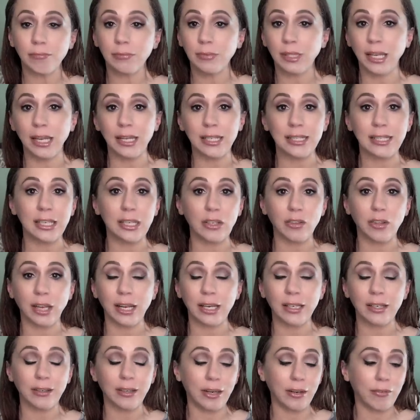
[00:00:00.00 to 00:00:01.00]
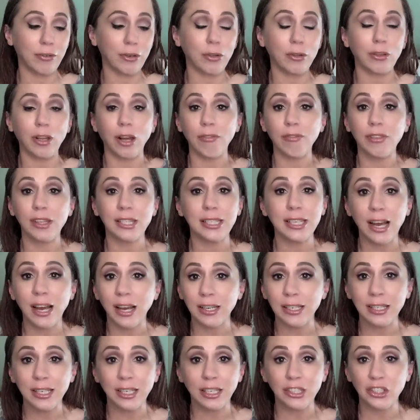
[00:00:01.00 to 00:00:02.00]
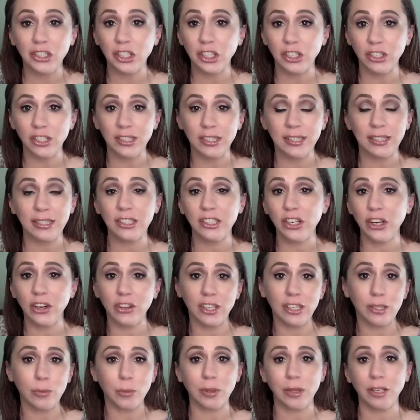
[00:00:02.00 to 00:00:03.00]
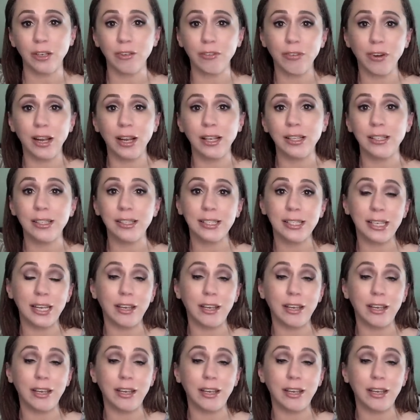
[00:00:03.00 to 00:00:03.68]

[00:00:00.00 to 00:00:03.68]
things that you like, if you love this content, share this with your friends.